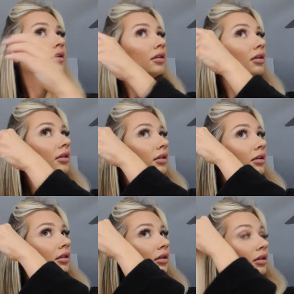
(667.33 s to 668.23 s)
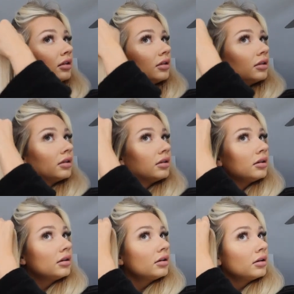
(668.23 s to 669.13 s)

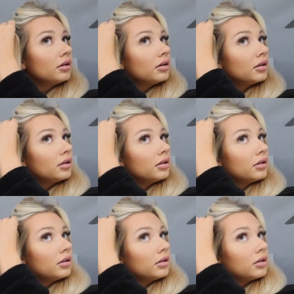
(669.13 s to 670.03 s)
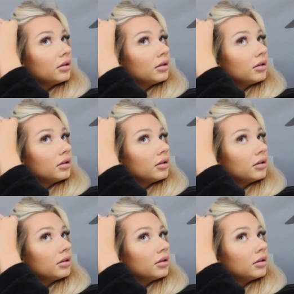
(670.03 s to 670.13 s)
No one is speaking in this clip.